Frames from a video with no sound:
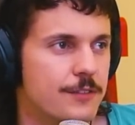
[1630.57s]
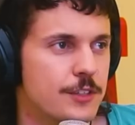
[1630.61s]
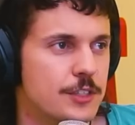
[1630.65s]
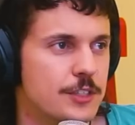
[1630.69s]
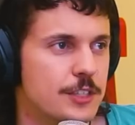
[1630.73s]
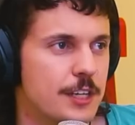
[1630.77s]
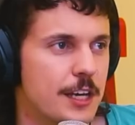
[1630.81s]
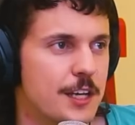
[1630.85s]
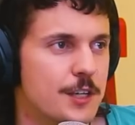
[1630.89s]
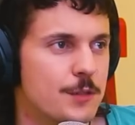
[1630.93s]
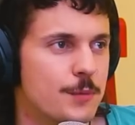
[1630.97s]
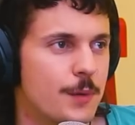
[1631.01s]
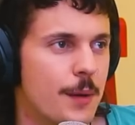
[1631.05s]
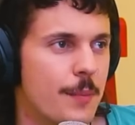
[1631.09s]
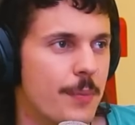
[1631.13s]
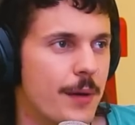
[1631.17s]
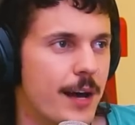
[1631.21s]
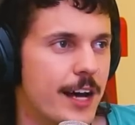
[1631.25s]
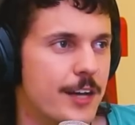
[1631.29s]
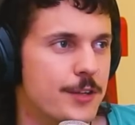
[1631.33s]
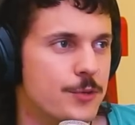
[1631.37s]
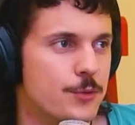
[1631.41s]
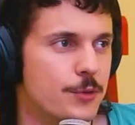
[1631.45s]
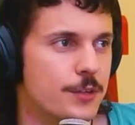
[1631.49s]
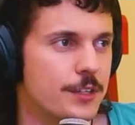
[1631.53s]
to change my
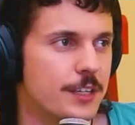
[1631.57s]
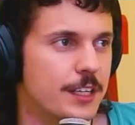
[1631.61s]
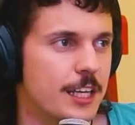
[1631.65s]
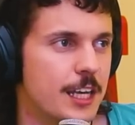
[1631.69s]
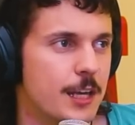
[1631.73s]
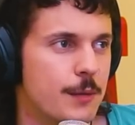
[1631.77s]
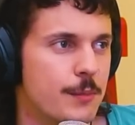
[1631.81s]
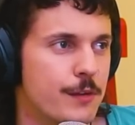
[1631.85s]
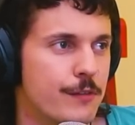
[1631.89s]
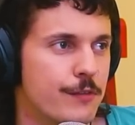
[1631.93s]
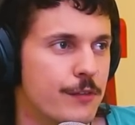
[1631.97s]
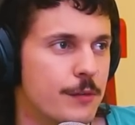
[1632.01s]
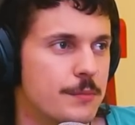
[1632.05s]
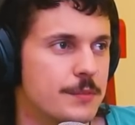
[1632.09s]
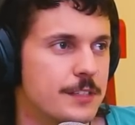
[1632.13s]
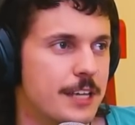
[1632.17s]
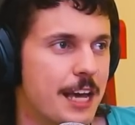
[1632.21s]
password to keep me from